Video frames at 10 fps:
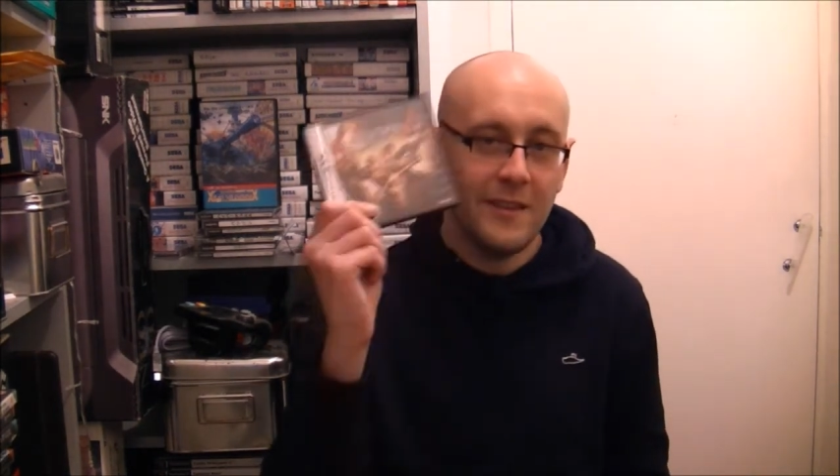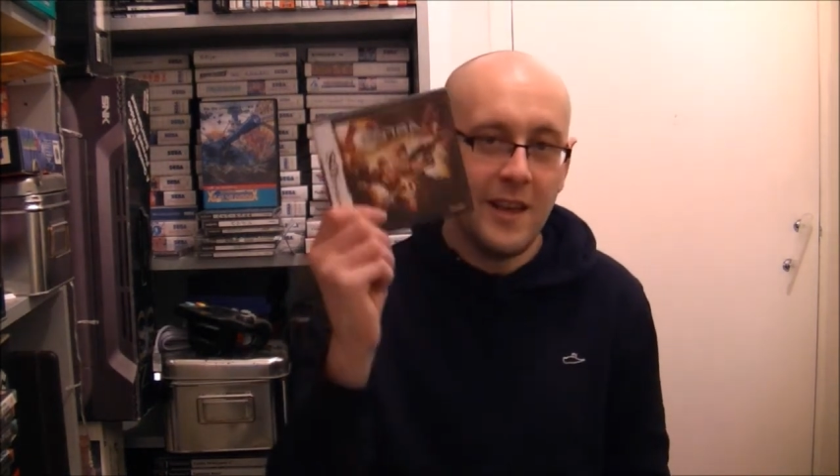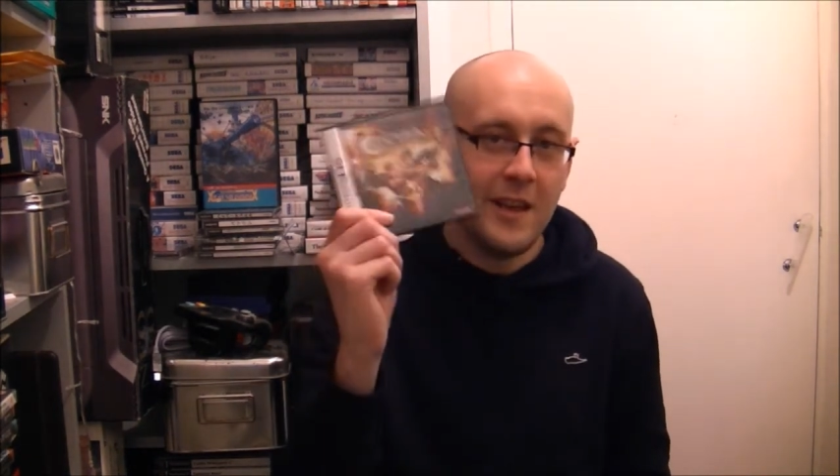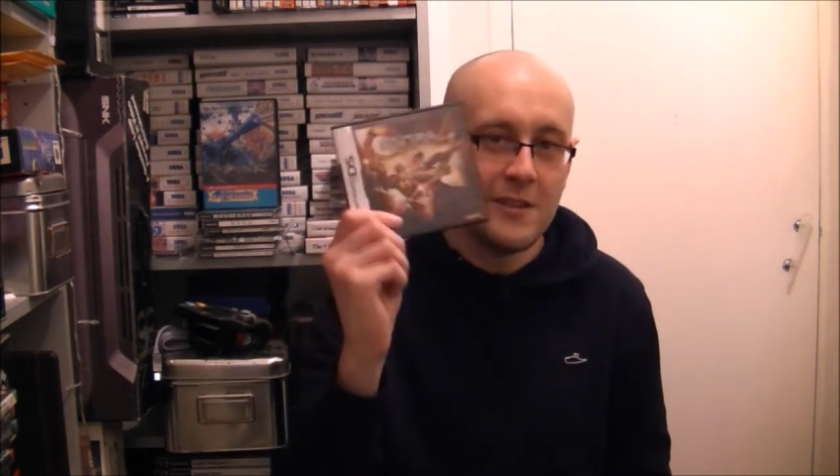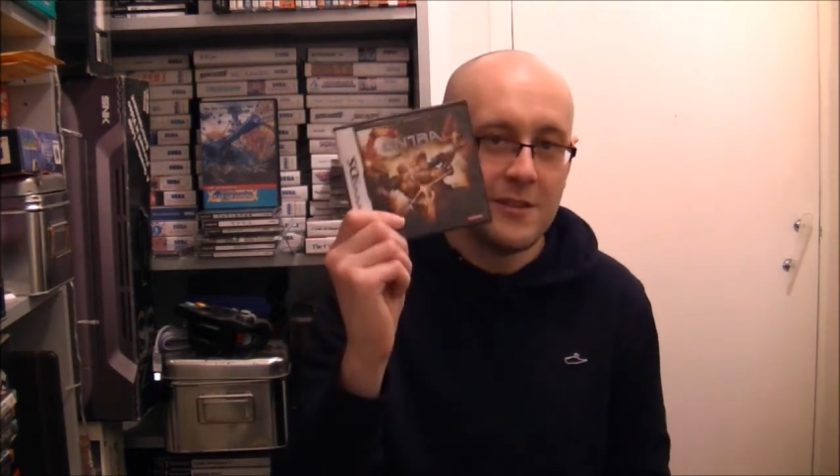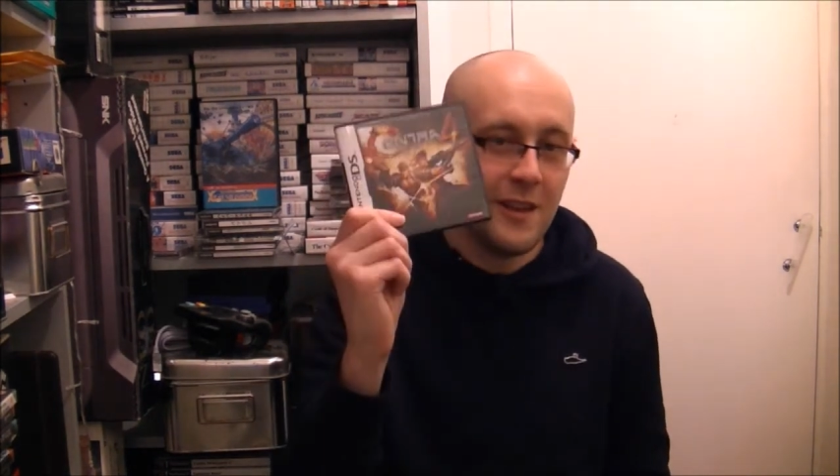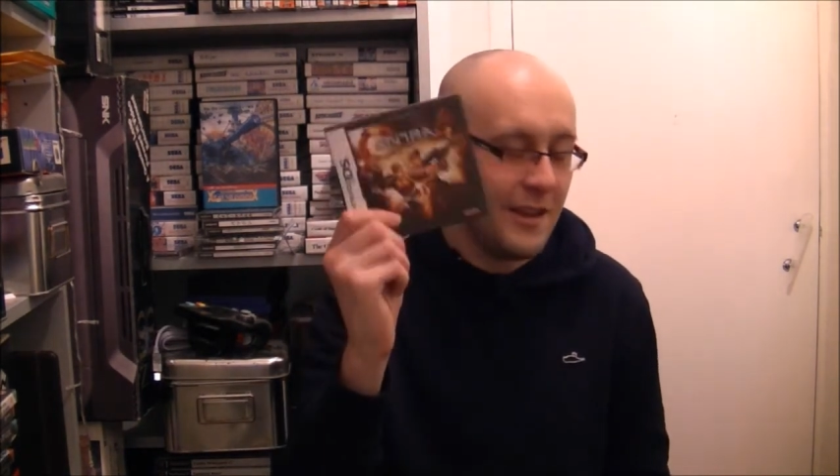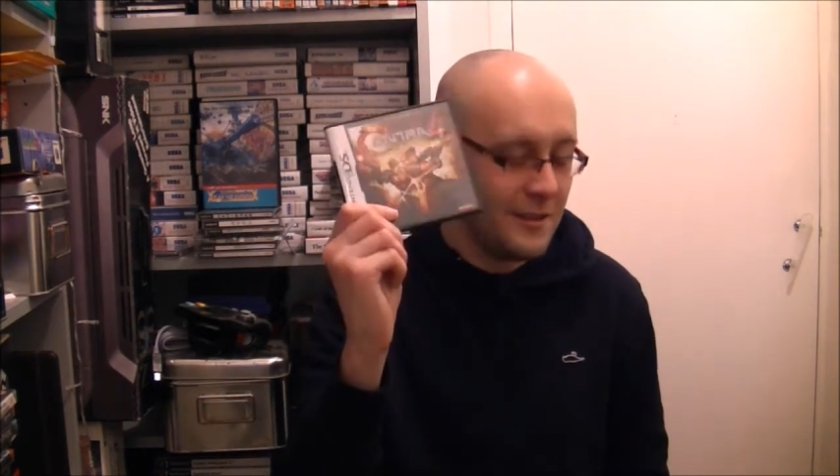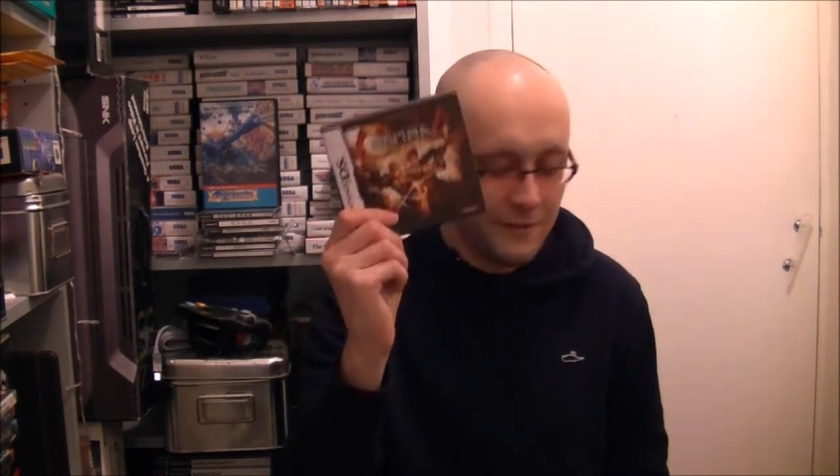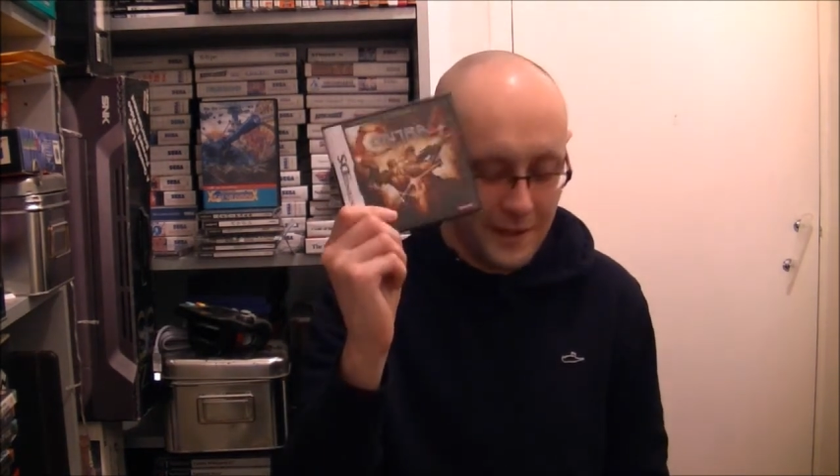
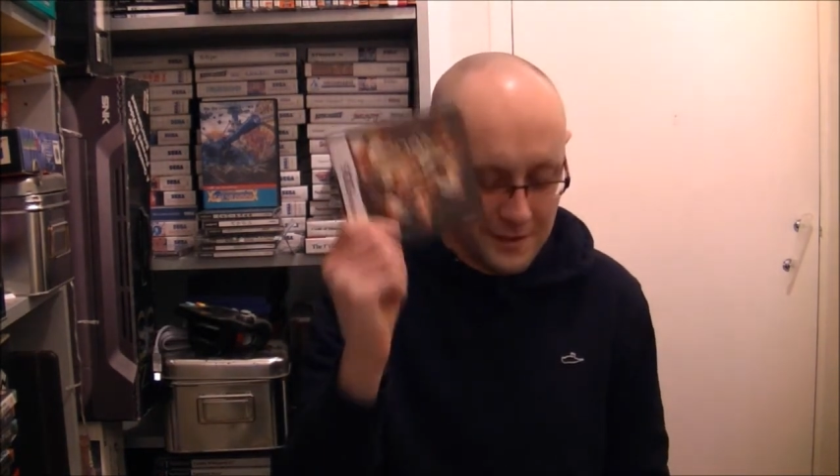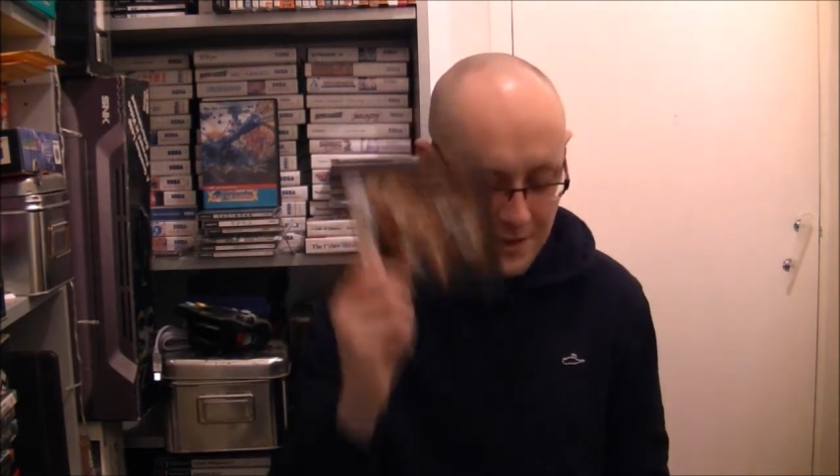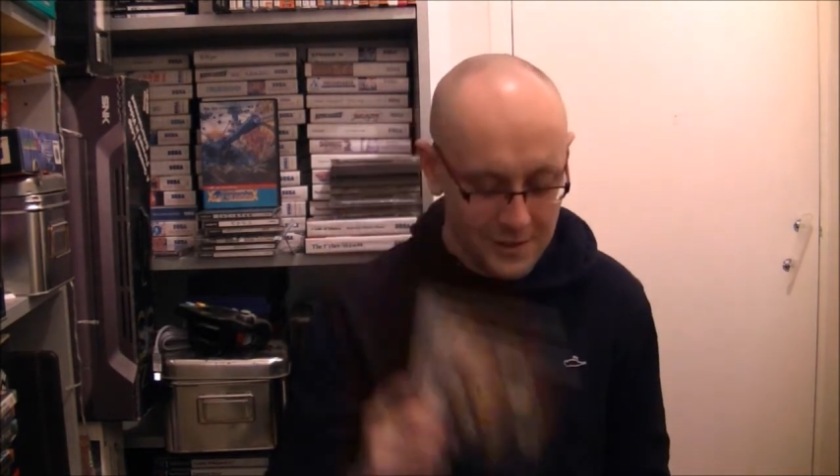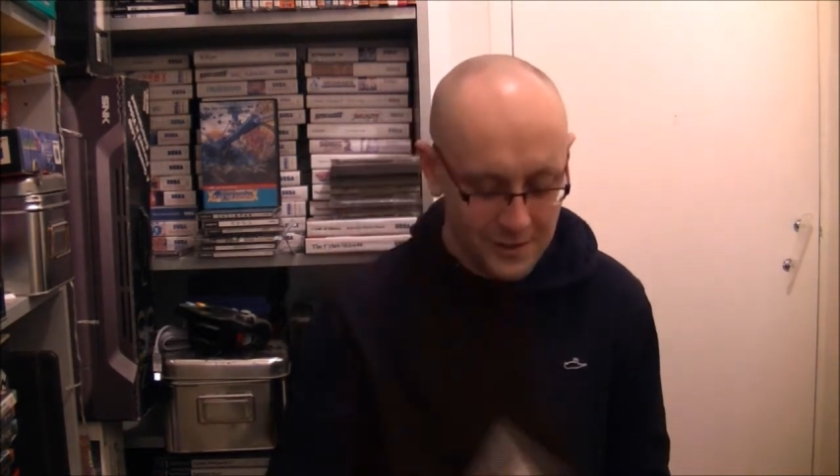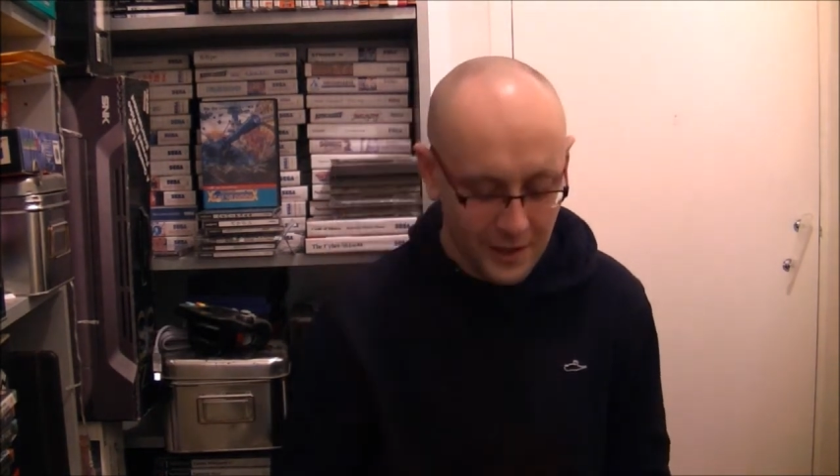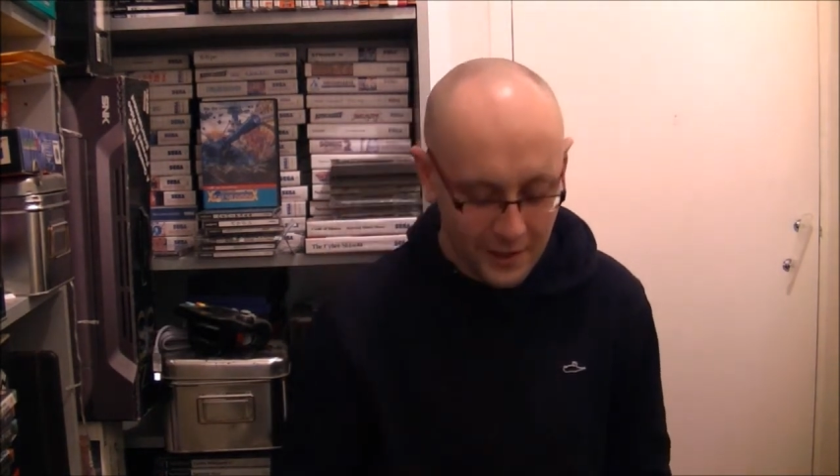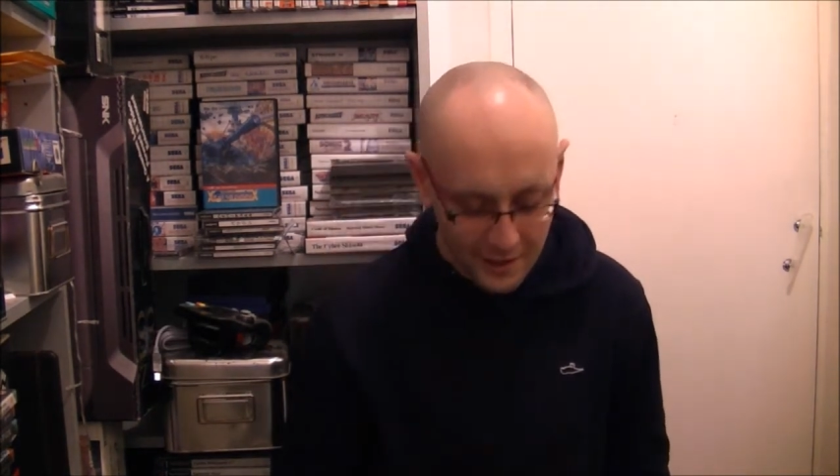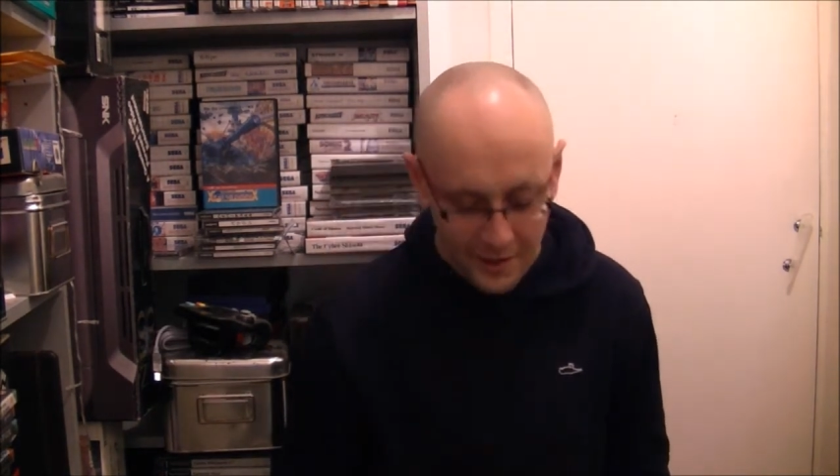it's fantastic.